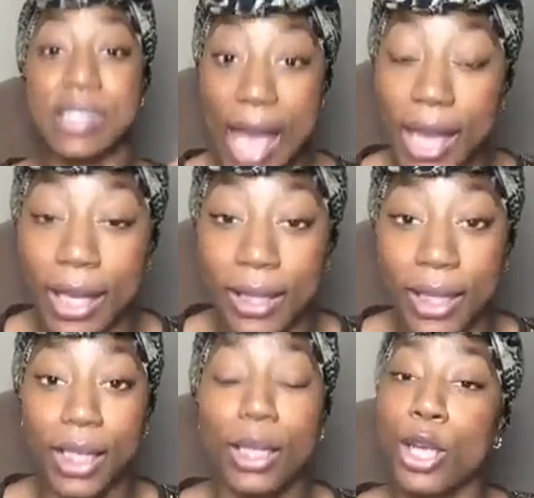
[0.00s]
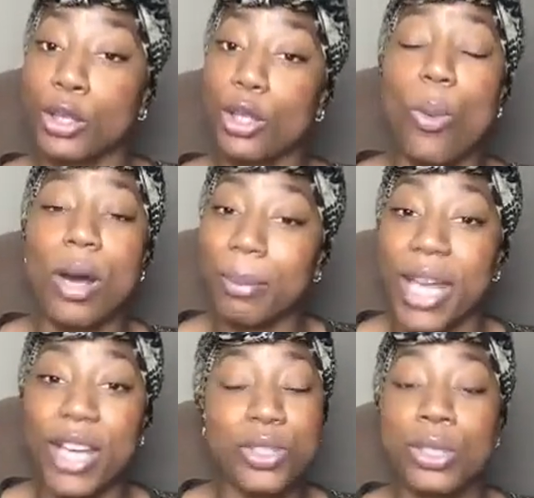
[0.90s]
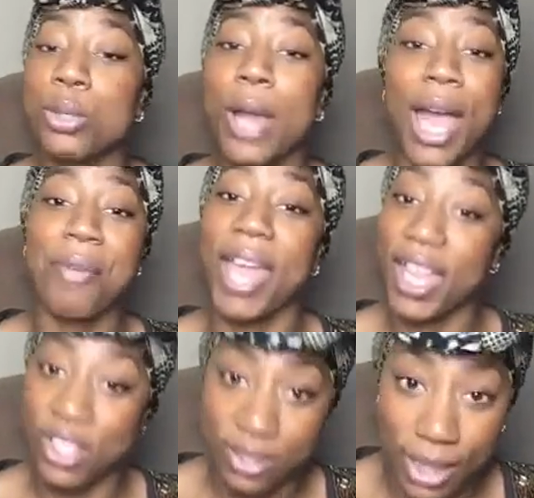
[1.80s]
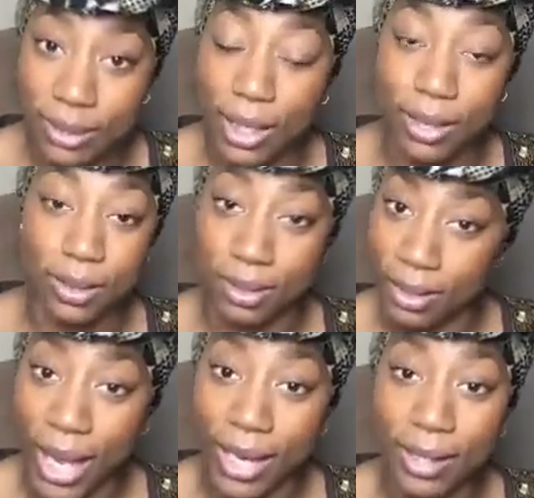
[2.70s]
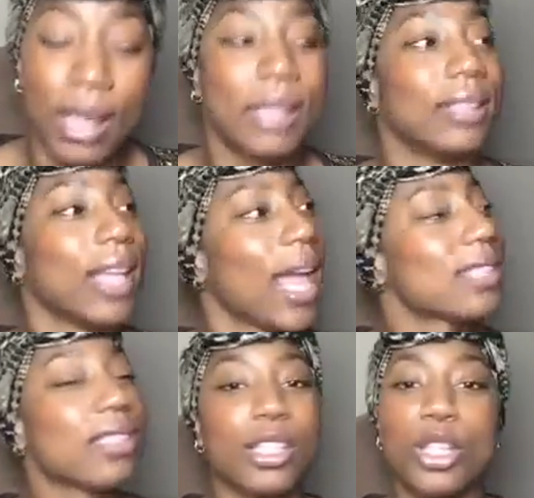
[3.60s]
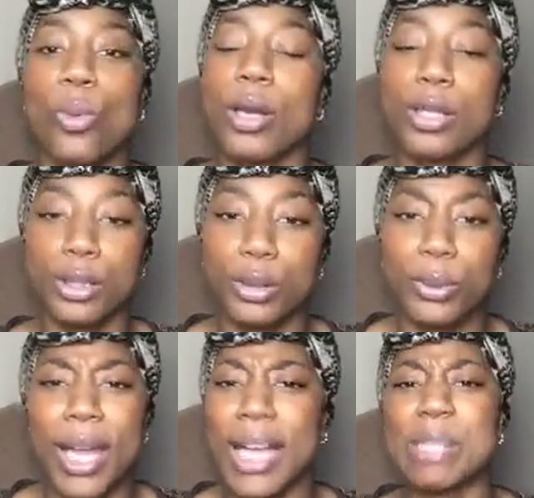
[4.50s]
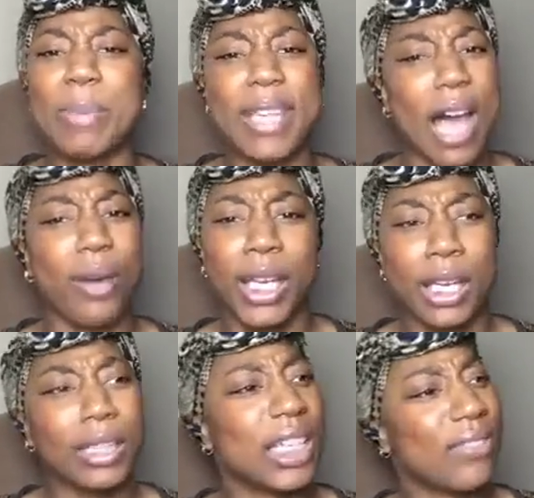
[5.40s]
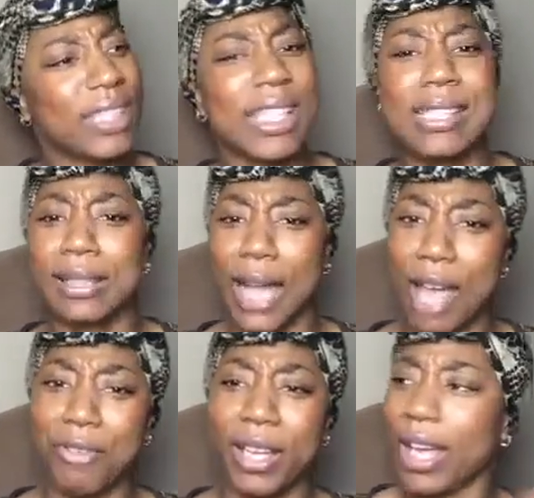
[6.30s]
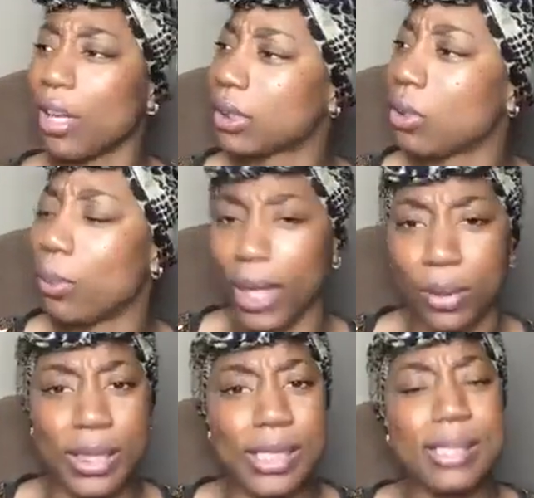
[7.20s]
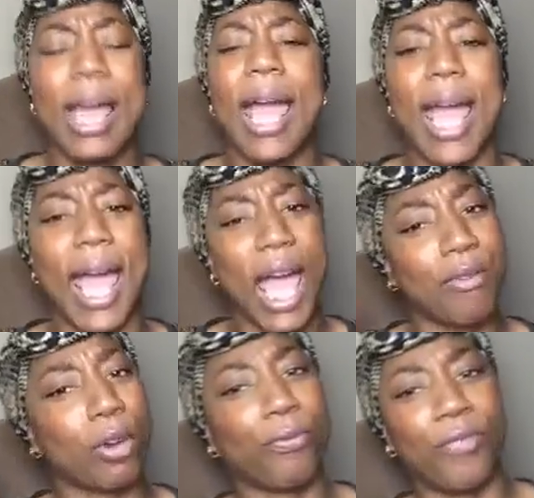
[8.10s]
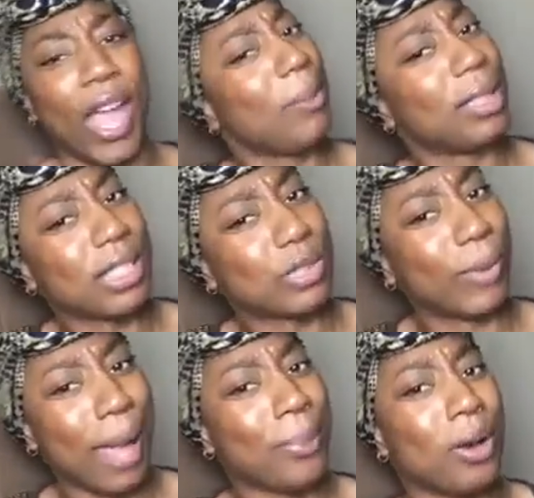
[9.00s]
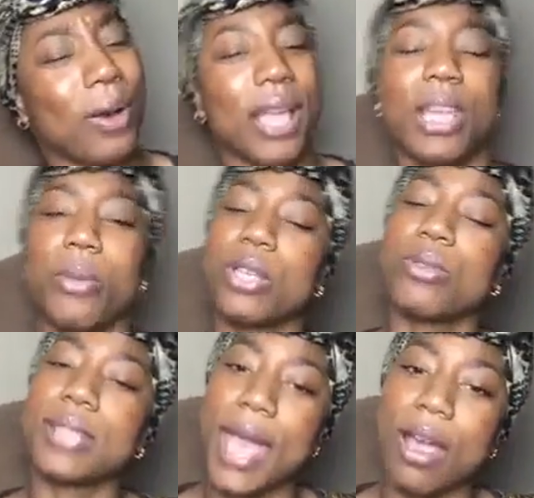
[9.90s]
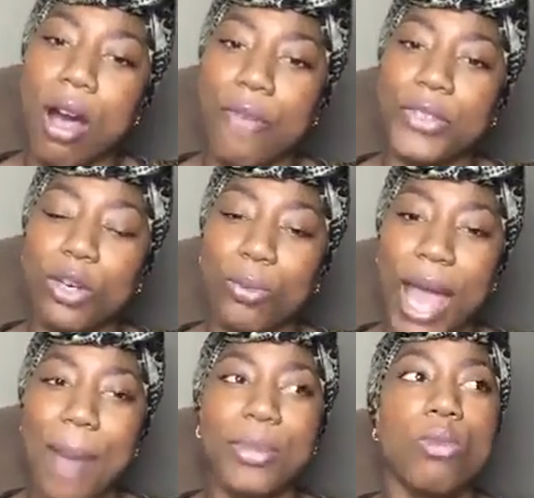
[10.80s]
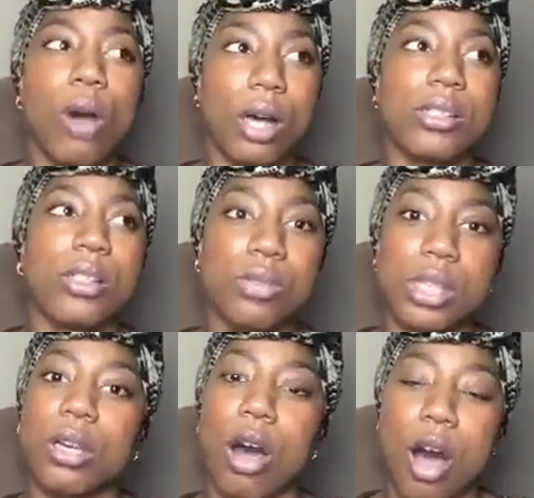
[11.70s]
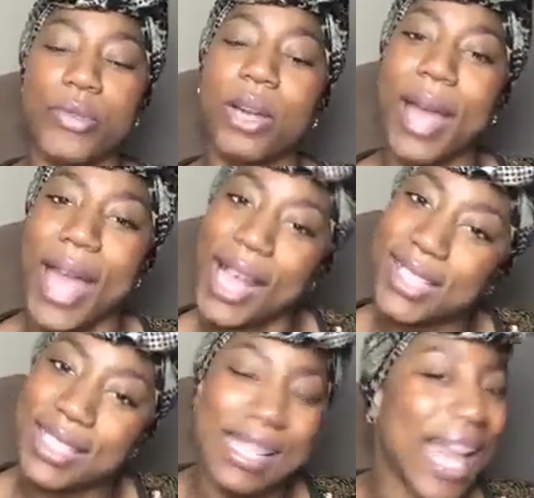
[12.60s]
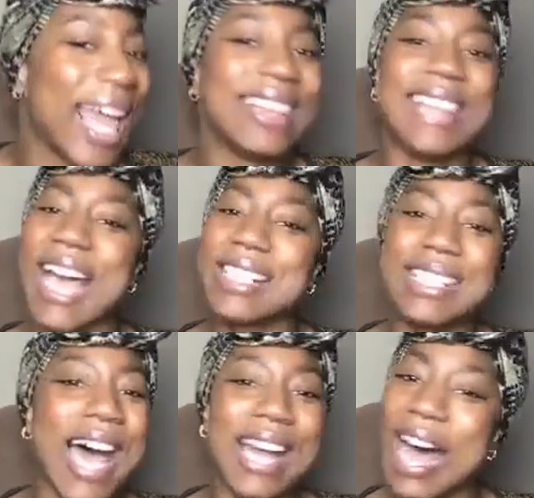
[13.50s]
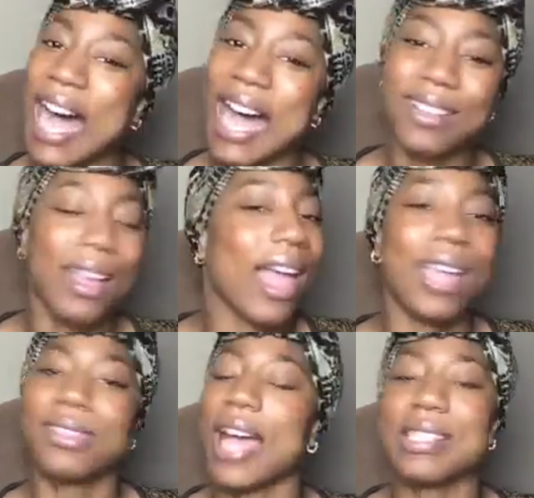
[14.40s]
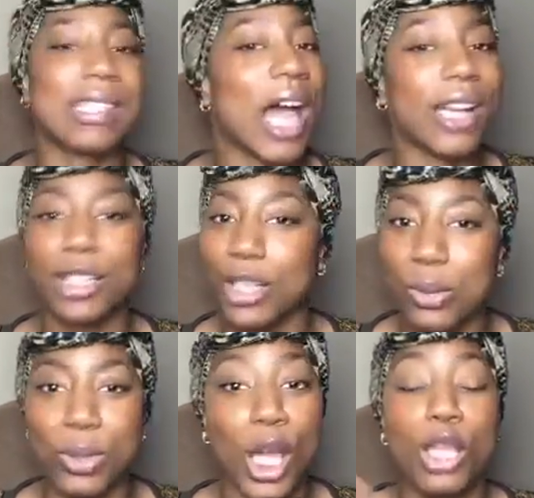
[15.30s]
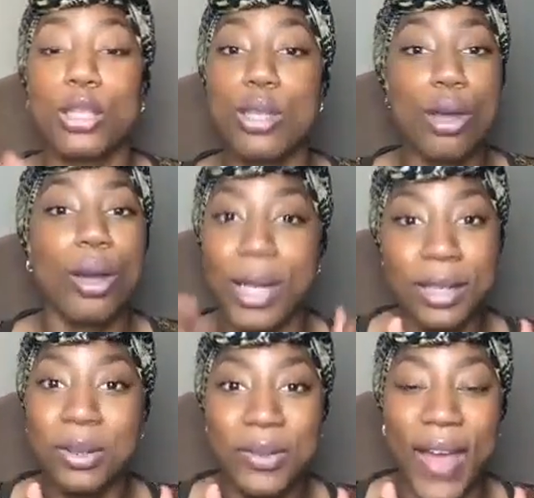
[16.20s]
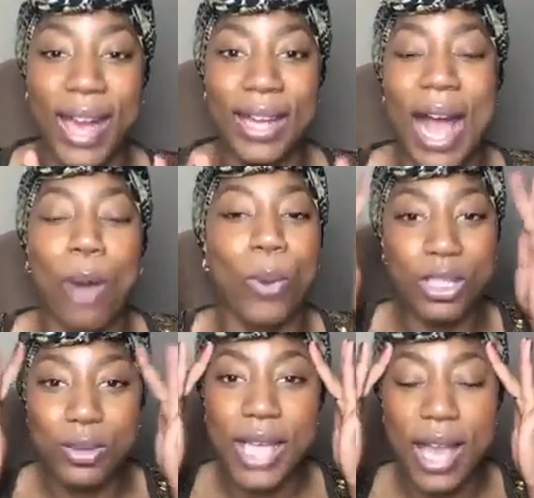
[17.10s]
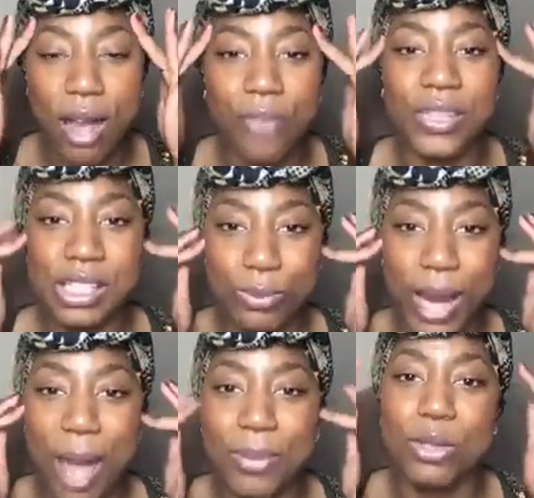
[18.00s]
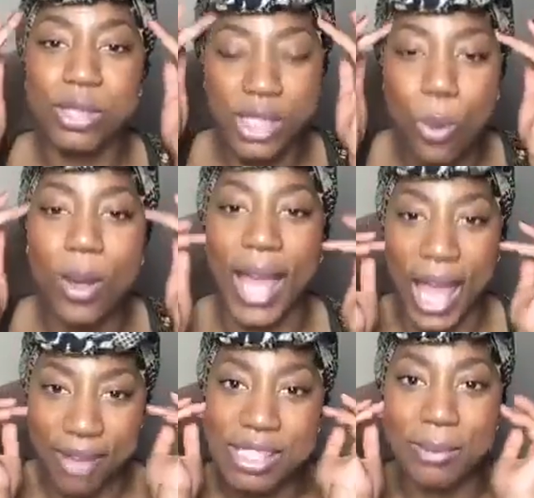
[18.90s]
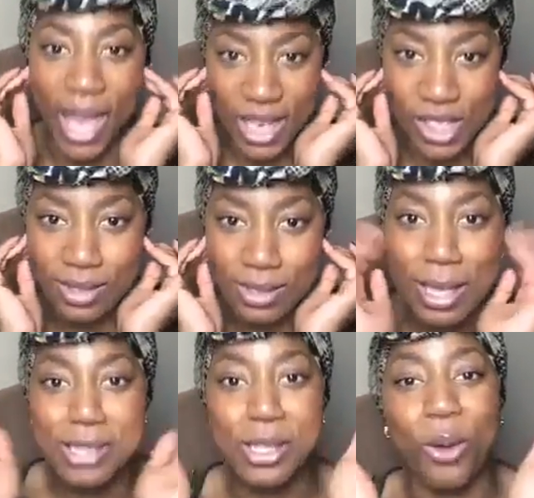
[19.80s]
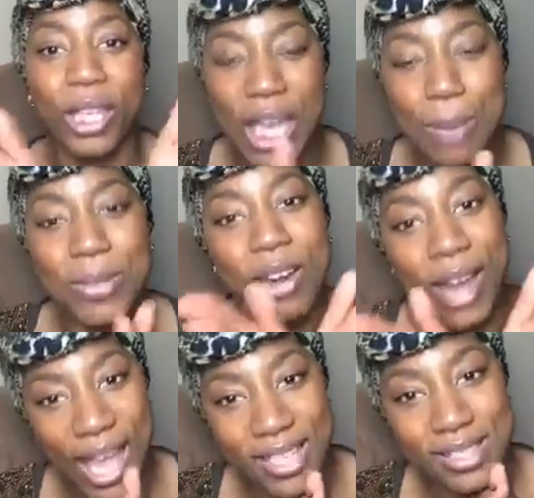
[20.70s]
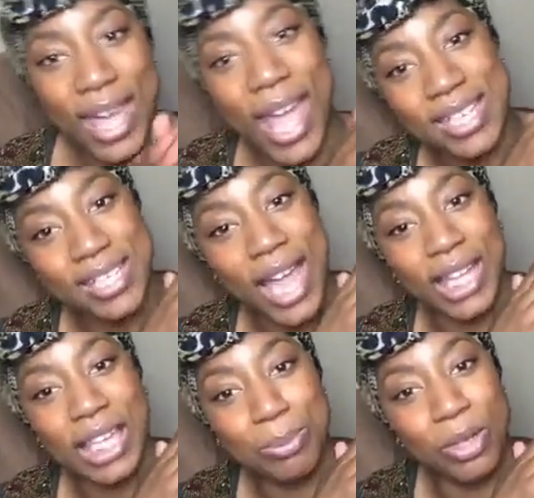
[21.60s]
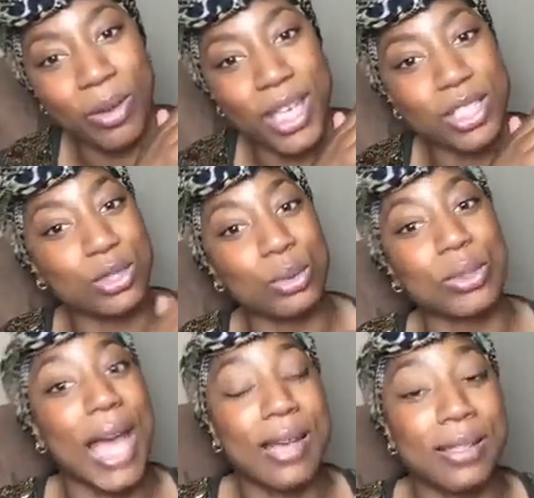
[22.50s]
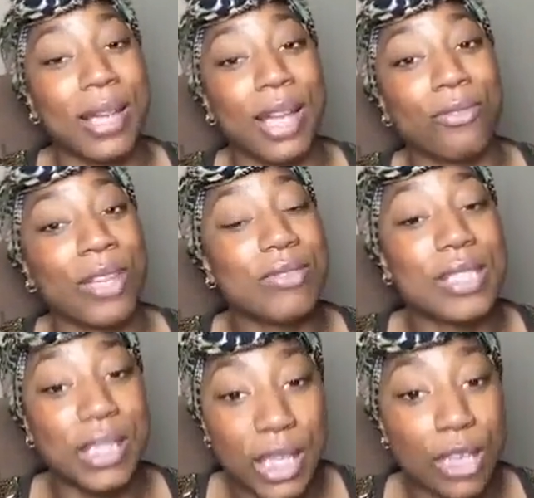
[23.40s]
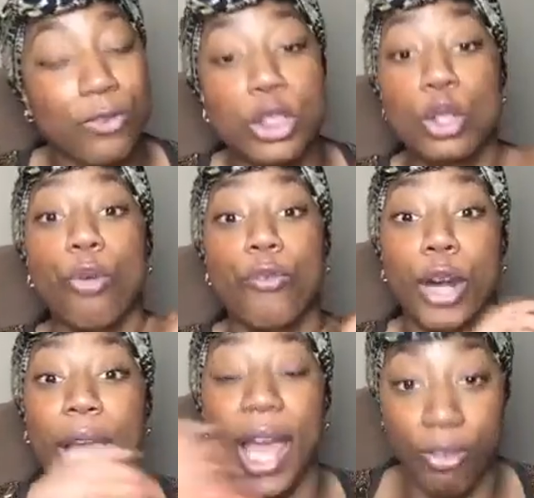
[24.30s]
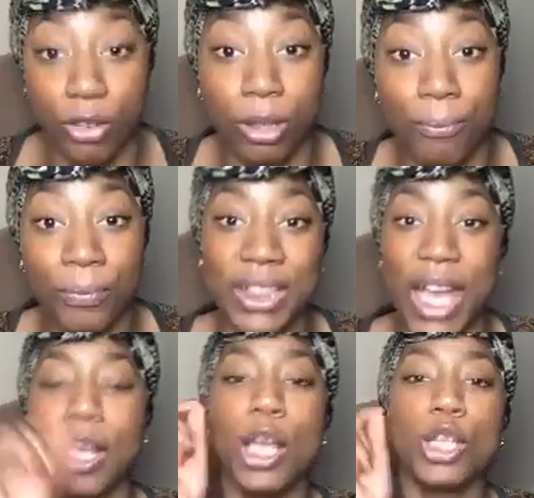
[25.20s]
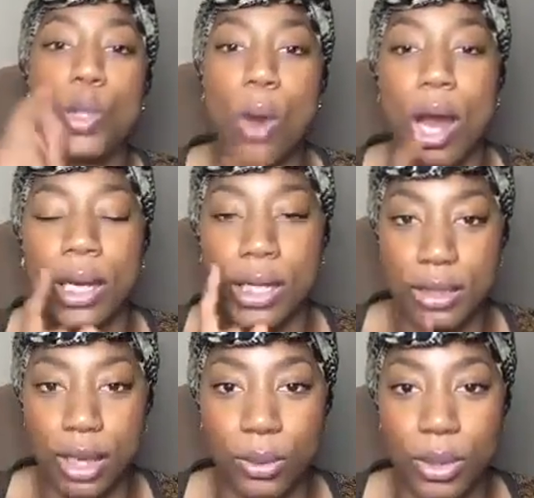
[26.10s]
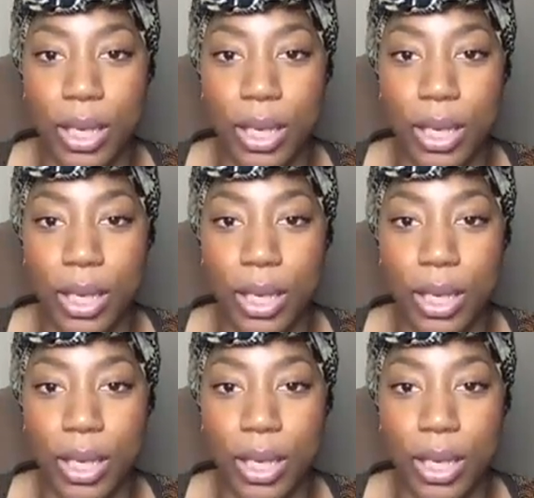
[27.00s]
Secondly, you want to make sure you have edges at the end of the night. The last thing you want to do is be out here living this life of health and wellness and have a fabulous wrap on. And then when you take off your wrap, you also took off your edges. That's not hot and that's not cute. You don't want to do that. When you take off this wrap, you still want to have some edges. So keep your edges, hashtag keep your edges 2015 till forever. Like, you are an adult.